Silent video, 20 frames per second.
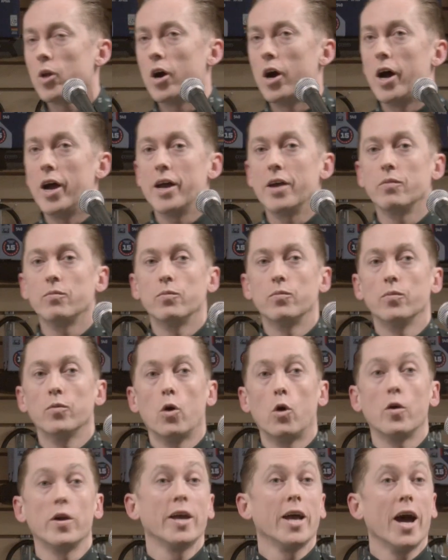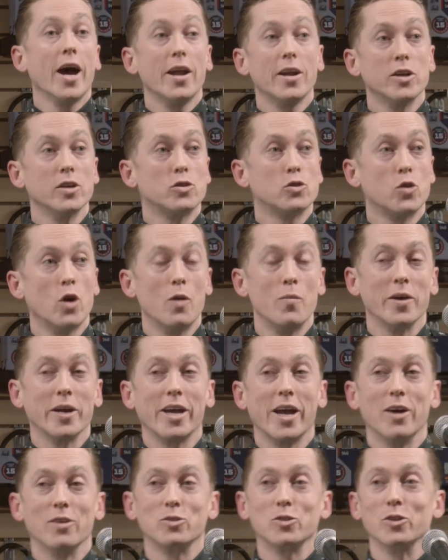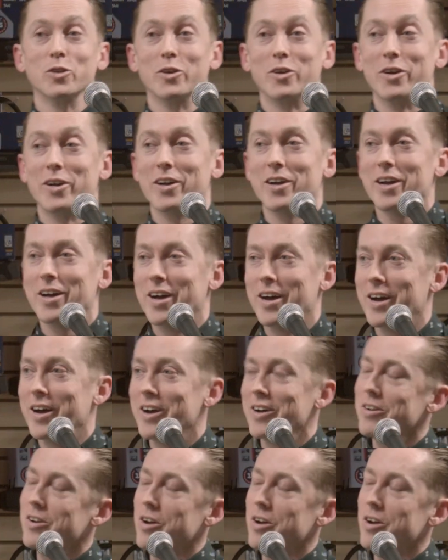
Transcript: I already had a trauma counselor,